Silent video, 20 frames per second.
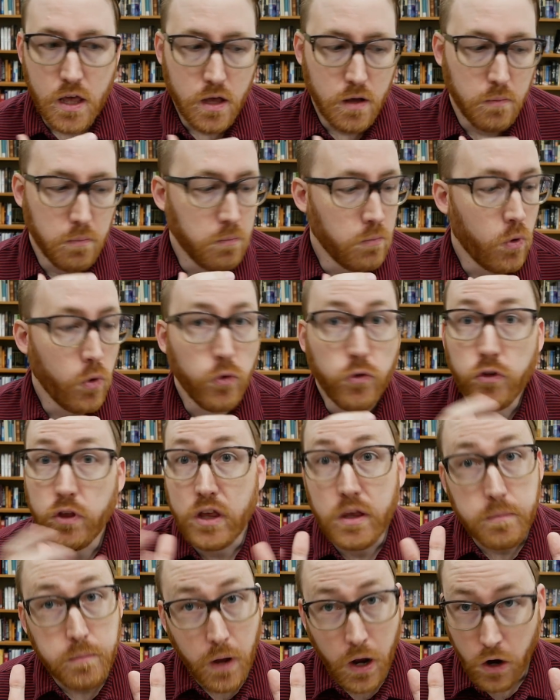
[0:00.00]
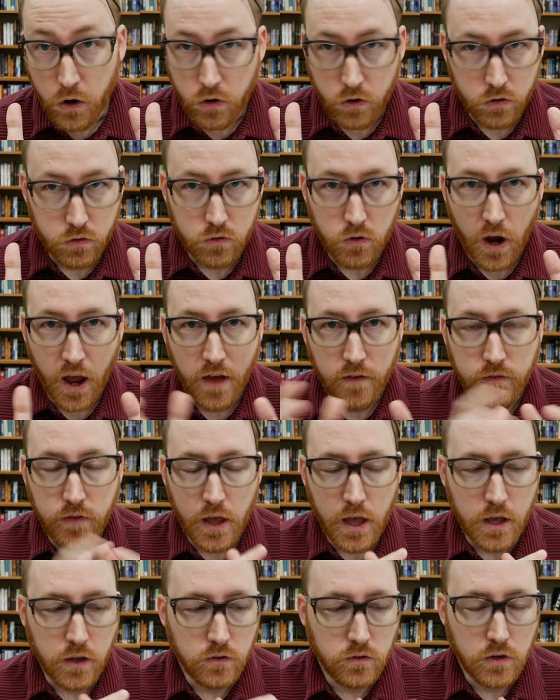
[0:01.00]
multi-paragraph
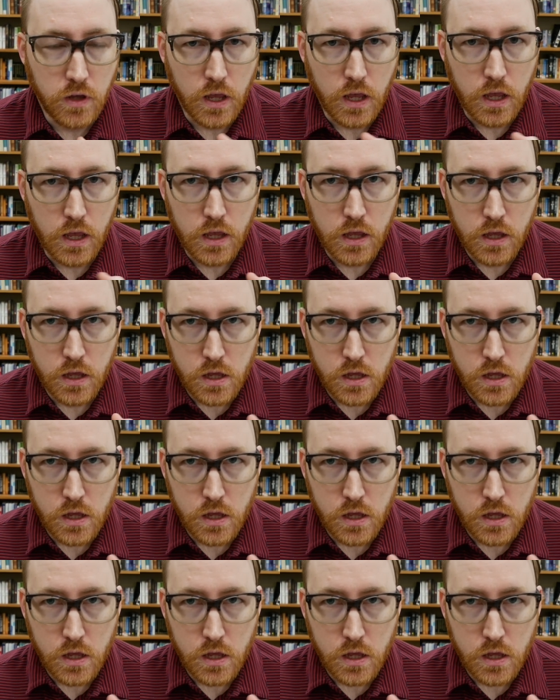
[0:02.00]
essay.